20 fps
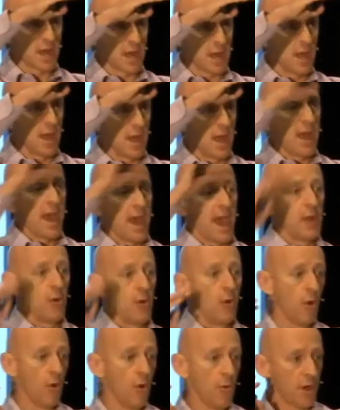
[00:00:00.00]
letter
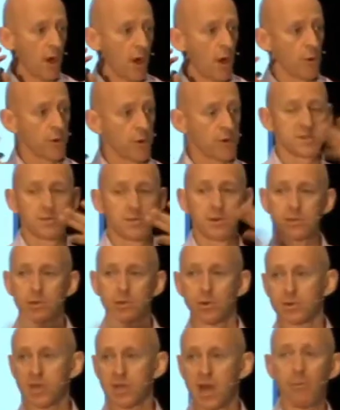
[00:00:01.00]
and all the
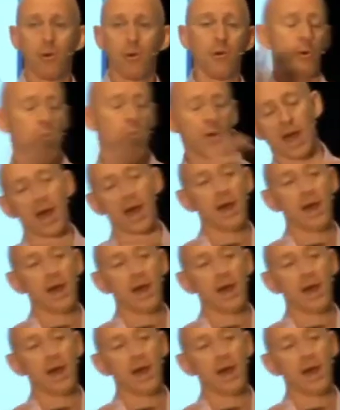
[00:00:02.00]
autoresponders hooked up, all the